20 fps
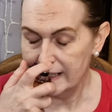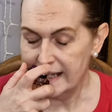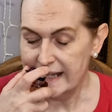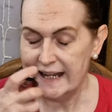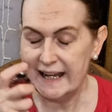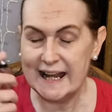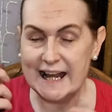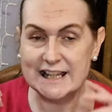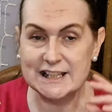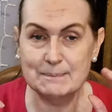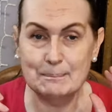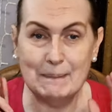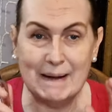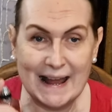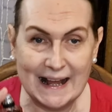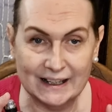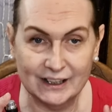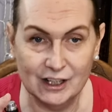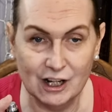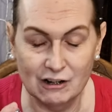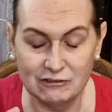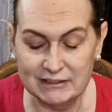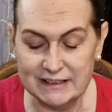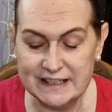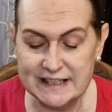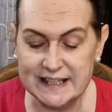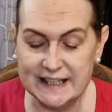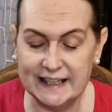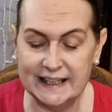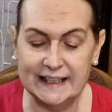it has
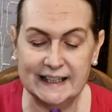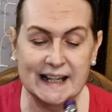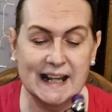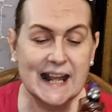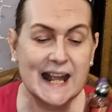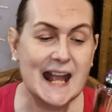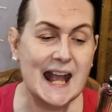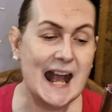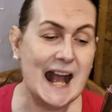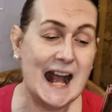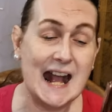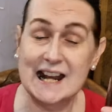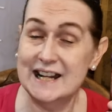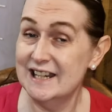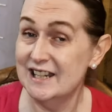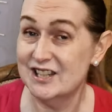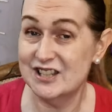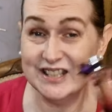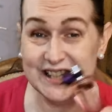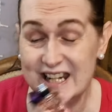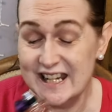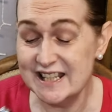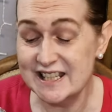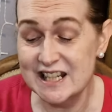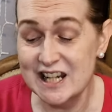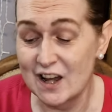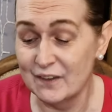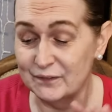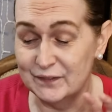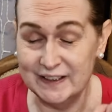blackcurrant in, and it's
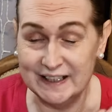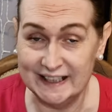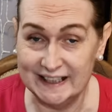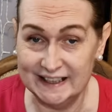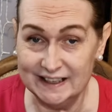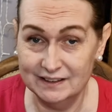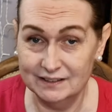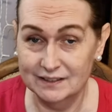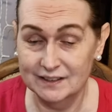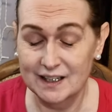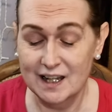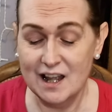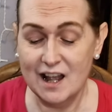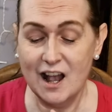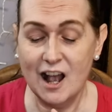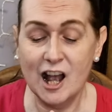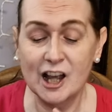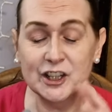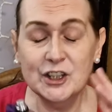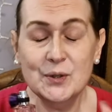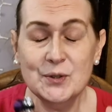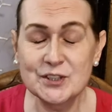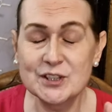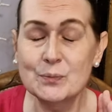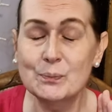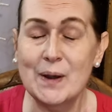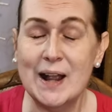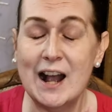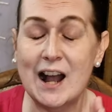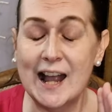lovely. I used to
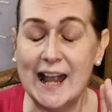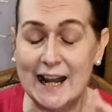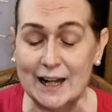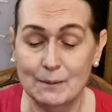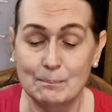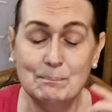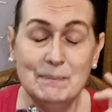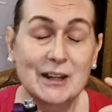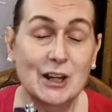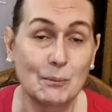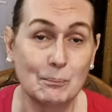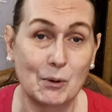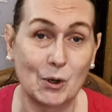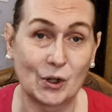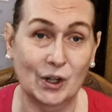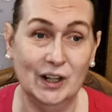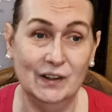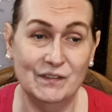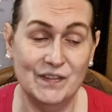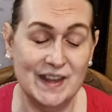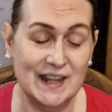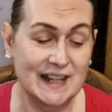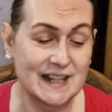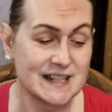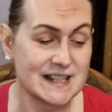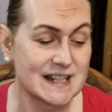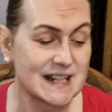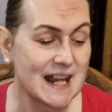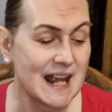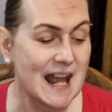wear, I had a bigger bottle of
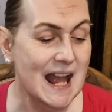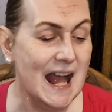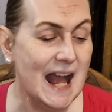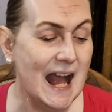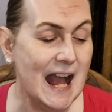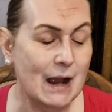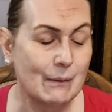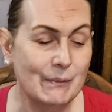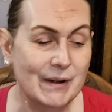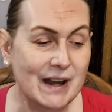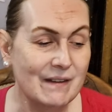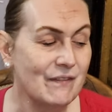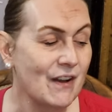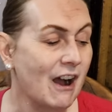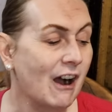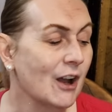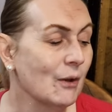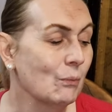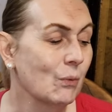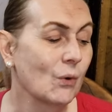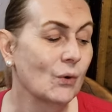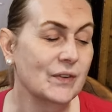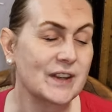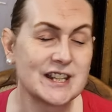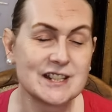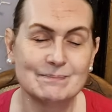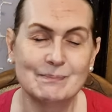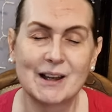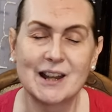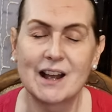this, and whenever I wore
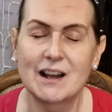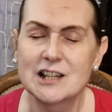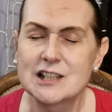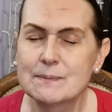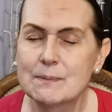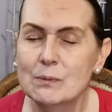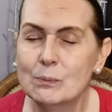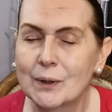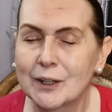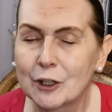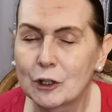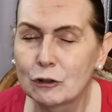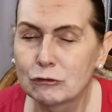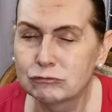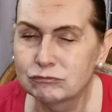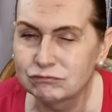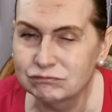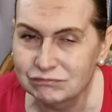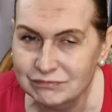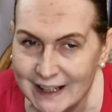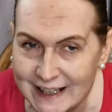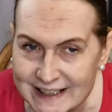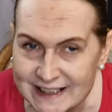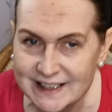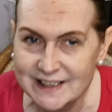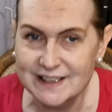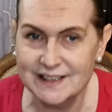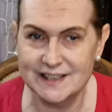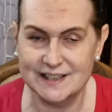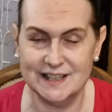this, my husband went
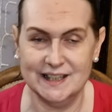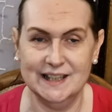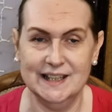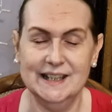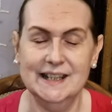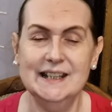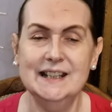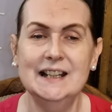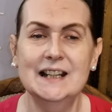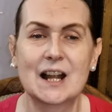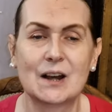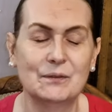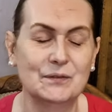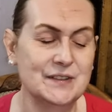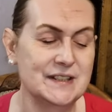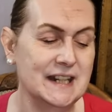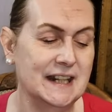crazy. He loved